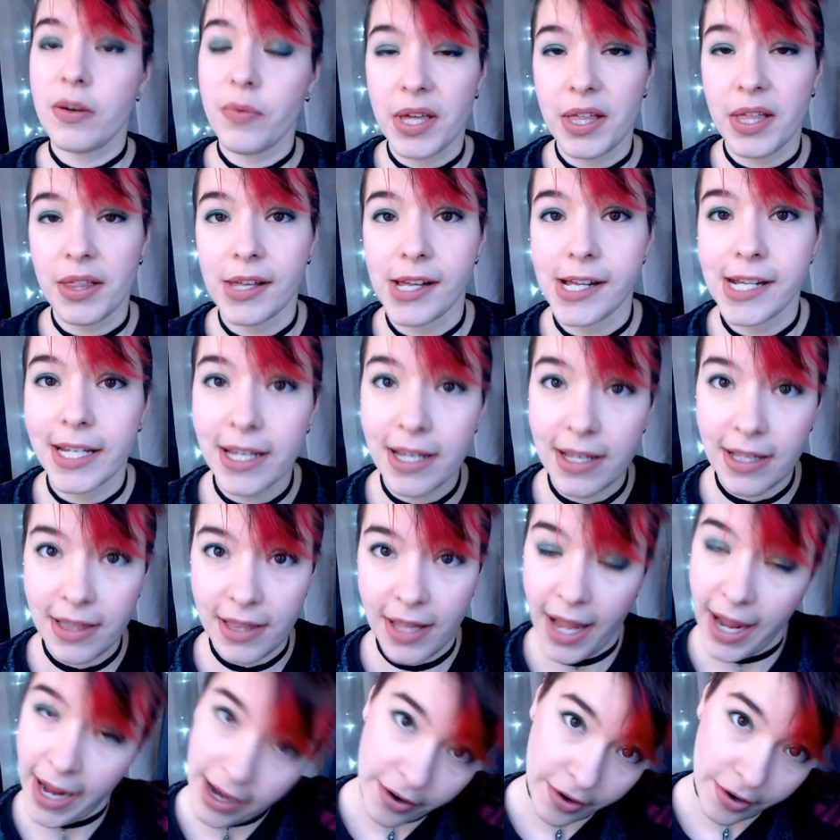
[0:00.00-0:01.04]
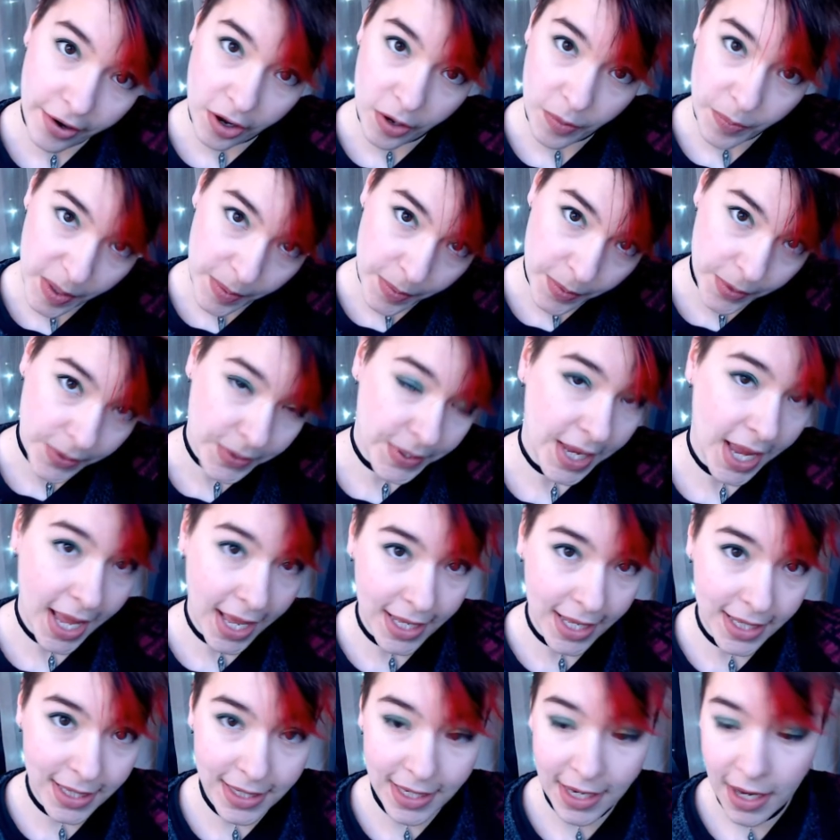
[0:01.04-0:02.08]
we like in the hair on people's
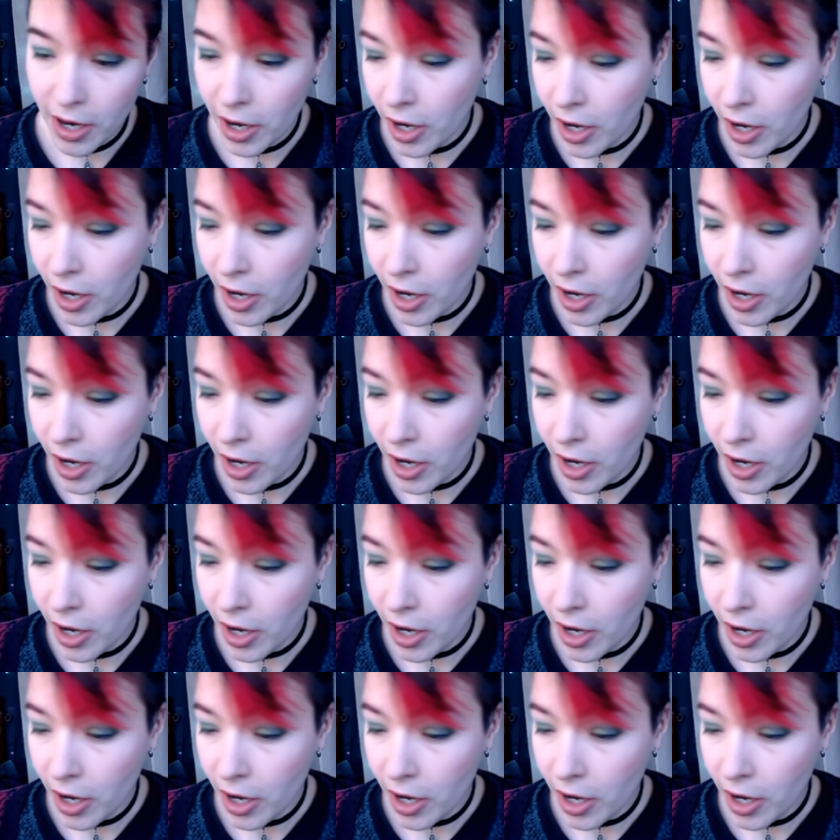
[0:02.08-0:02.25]
heads.